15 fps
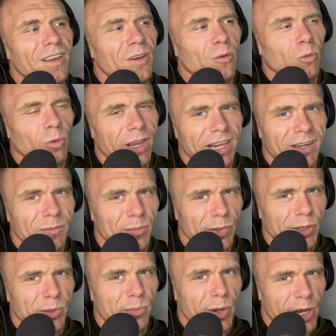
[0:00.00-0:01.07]
red and
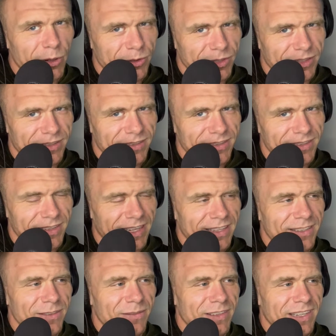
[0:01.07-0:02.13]
blue potions.
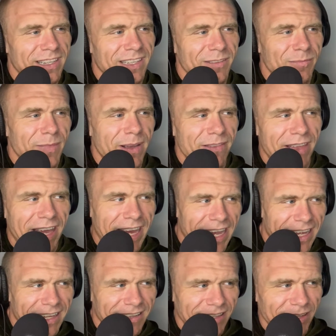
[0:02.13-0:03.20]
And so then, but they
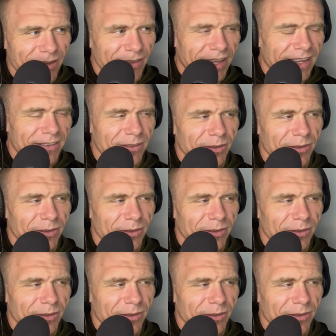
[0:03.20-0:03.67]
had their